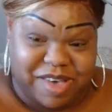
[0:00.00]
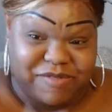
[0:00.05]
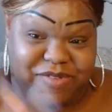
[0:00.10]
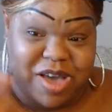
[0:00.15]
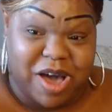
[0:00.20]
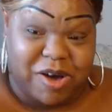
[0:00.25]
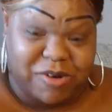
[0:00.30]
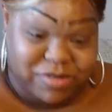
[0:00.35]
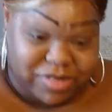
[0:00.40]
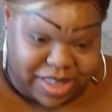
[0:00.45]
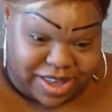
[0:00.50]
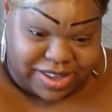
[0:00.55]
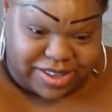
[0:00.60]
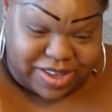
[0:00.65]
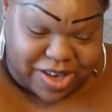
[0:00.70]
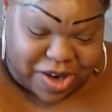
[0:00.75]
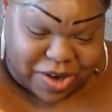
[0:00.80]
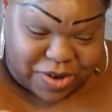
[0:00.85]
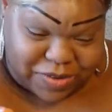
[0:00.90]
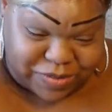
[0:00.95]
if y'all think
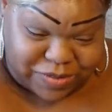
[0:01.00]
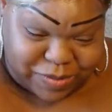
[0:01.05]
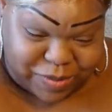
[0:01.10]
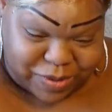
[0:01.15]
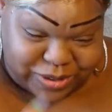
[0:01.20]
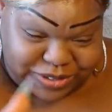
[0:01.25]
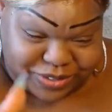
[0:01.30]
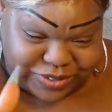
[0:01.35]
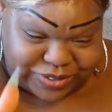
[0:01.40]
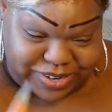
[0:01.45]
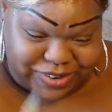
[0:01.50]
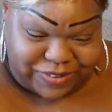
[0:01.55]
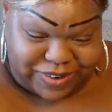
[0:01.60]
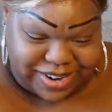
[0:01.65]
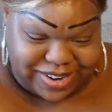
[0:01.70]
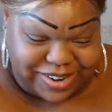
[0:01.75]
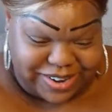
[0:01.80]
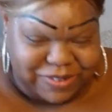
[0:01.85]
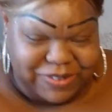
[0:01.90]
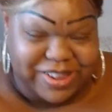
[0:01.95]
y'all want to
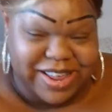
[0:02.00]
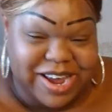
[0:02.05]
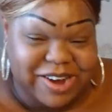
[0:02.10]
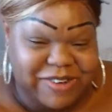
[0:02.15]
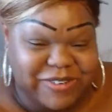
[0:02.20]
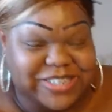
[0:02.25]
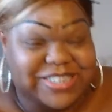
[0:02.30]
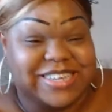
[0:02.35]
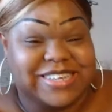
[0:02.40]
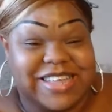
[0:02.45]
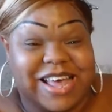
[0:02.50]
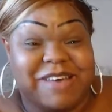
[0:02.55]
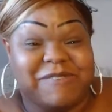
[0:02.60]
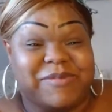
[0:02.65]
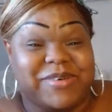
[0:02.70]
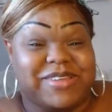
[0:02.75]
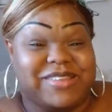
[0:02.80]
create a new language, because I'll